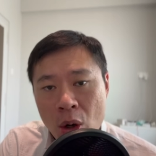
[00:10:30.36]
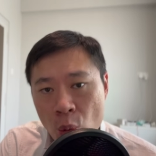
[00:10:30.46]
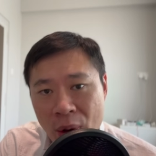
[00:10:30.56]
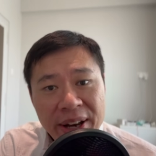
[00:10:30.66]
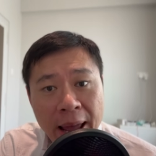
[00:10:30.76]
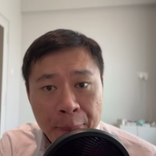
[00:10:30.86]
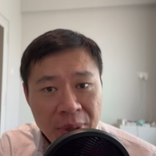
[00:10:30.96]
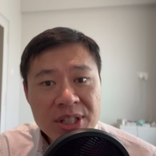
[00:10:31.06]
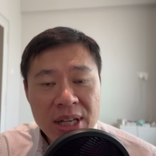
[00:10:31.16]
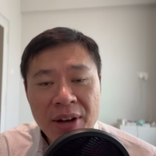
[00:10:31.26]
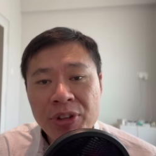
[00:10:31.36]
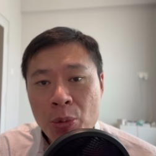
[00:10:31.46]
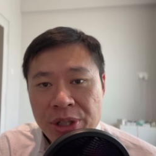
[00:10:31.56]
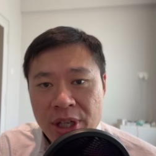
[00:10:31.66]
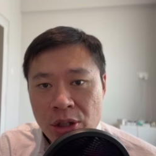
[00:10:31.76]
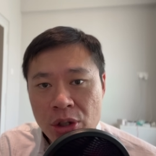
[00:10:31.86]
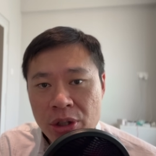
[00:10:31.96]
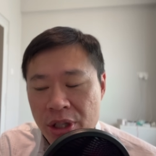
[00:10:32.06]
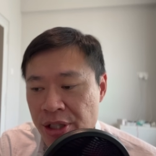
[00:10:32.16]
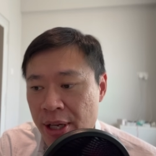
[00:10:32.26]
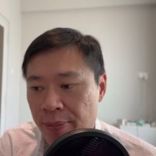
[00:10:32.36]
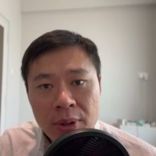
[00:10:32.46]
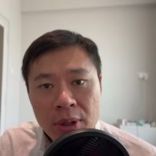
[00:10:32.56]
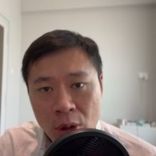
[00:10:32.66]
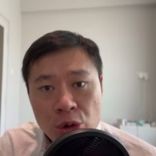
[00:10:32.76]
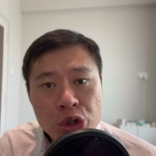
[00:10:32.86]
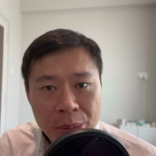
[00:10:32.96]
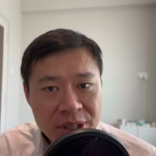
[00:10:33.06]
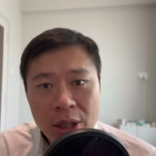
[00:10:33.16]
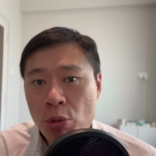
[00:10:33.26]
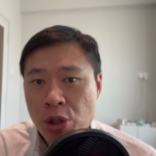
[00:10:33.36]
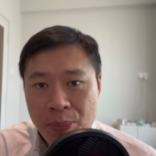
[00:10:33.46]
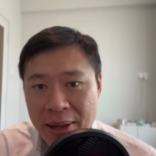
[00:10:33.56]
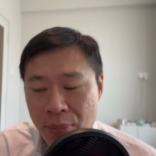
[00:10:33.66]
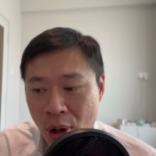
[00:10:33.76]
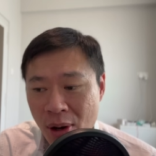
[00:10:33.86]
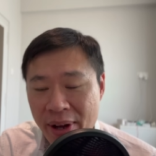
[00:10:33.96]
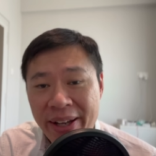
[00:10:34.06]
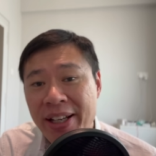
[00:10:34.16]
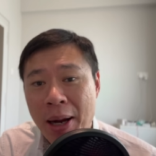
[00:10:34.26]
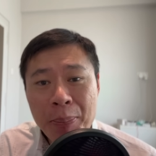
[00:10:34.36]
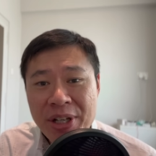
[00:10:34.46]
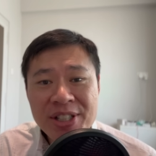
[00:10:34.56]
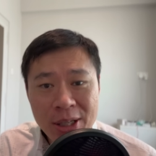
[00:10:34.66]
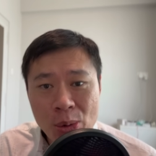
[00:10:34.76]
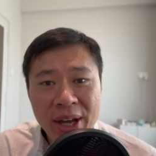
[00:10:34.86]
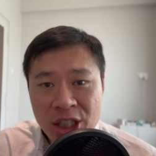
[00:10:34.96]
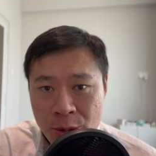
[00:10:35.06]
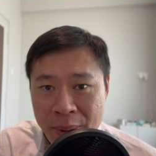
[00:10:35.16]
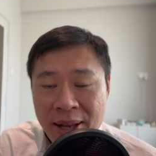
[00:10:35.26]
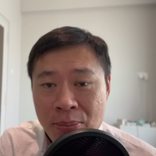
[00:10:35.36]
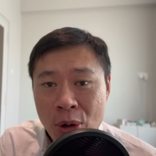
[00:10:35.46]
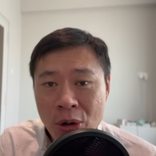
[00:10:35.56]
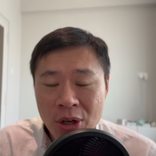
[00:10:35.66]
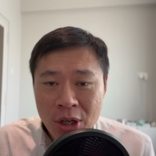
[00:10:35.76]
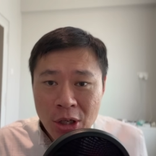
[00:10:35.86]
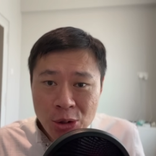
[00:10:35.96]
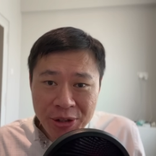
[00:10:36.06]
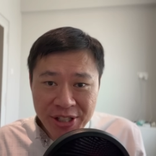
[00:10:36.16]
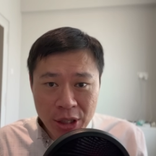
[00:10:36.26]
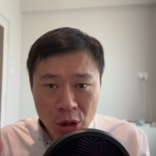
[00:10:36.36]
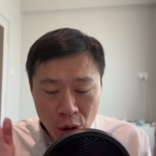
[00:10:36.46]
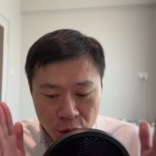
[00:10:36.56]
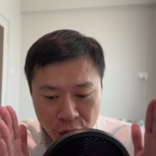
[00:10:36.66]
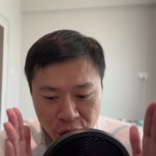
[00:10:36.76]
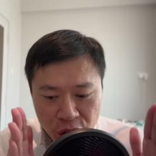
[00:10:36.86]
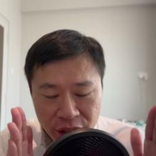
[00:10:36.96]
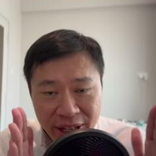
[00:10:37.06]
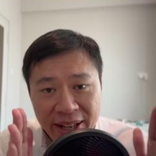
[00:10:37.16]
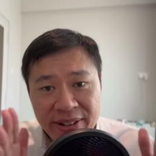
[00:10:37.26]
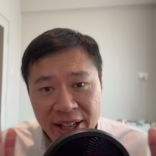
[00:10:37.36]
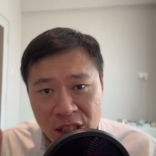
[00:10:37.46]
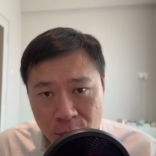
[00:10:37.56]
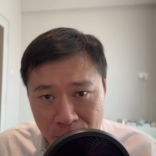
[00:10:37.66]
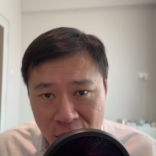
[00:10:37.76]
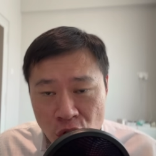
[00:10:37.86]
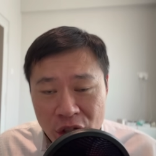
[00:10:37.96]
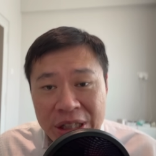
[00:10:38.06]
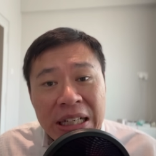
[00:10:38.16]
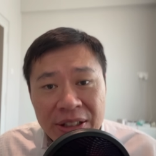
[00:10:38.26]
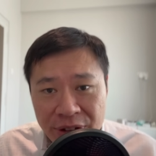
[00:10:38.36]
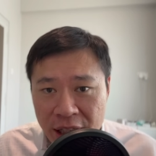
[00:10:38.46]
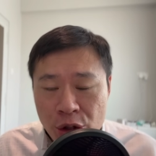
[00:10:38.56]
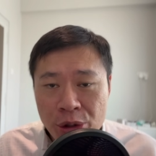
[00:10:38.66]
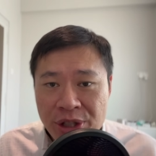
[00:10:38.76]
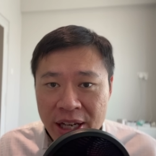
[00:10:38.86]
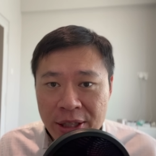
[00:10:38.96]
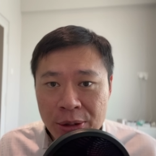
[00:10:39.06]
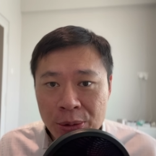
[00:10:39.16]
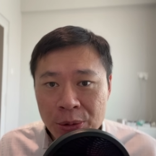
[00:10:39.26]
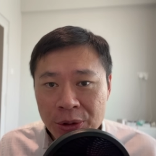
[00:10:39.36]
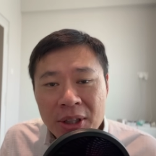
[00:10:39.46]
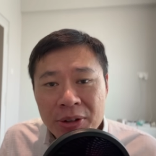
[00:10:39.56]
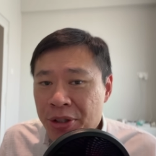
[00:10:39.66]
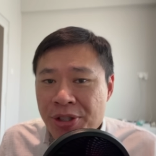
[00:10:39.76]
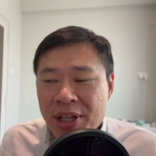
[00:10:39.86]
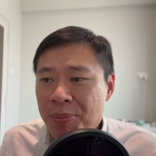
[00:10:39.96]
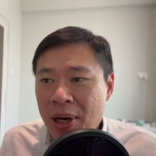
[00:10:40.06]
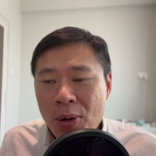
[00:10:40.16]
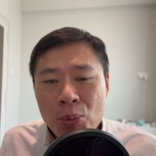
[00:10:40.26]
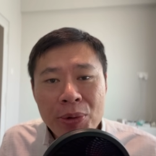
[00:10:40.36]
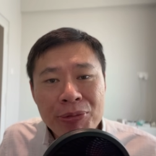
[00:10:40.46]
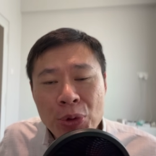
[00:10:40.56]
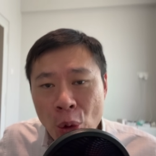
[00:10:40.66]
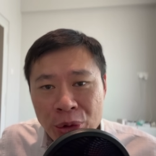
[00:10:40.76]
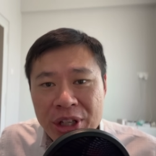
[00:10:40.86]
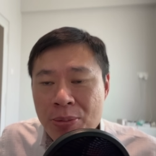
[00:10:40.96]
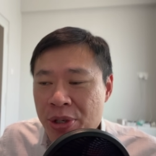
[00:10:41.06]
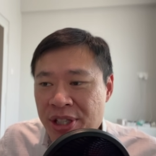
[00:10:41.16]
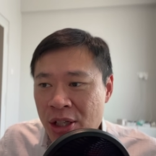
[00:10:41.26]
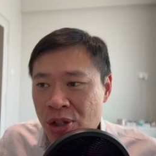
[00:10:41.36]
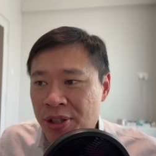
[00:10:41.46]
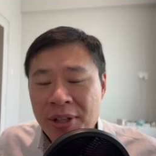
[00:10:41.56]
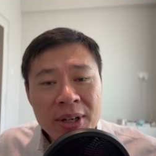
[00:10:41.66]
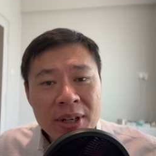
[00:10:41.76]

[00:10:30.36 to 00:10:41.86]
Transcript: What happens after recession is that consumers start to spend more and companies start to expand more. So there's a contraction and expansion natural cycle. This time round, with no deep recession,